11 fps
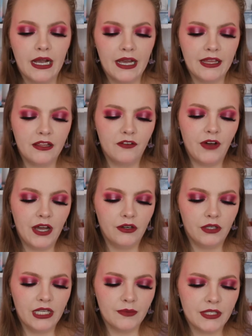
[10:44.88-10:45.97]
And then the final
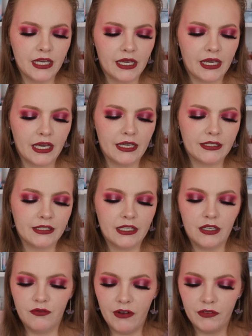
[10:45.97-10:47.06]
lipstick is
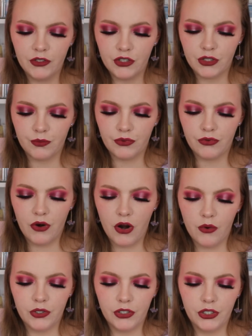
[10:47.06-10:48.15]
the Revolution
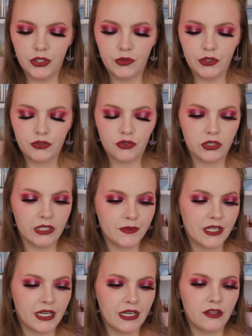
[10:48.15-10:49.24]
Pro New Neutral
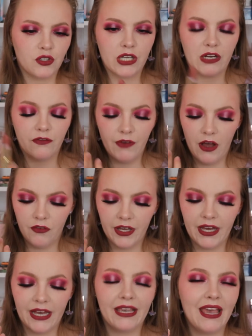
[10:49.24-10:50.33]
Lipstick in the shade
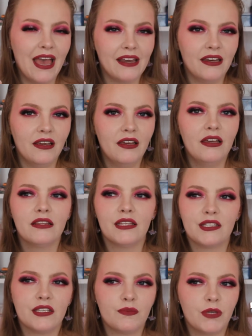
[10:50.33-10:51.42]
Velvet. Again,
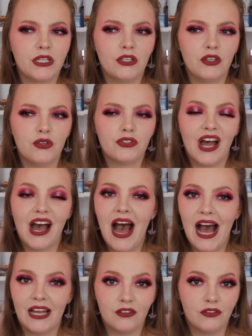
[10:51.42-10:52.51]
this had been used a
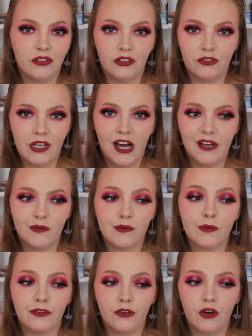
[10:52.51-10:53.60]
handful of times
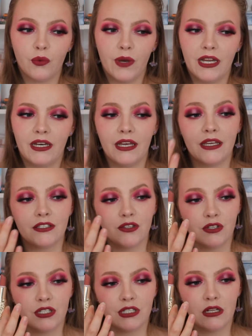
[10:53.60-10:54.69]
before it went in here, so
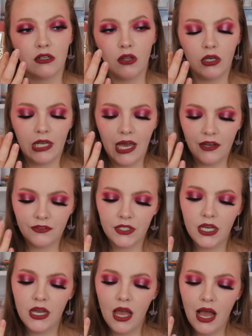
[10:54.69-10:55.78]
there's still a lot left.
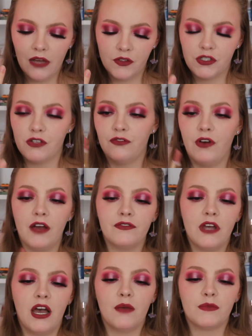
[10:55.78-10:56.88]
I've used it 5
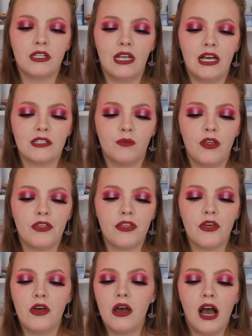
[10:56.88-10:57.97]
times in the last month.
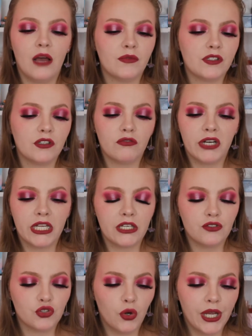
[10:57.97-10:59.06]
I'm still really
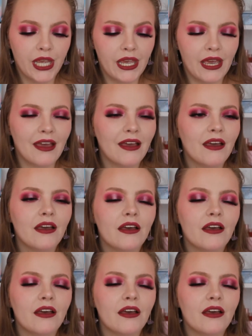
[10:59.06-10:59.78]
enjoying it.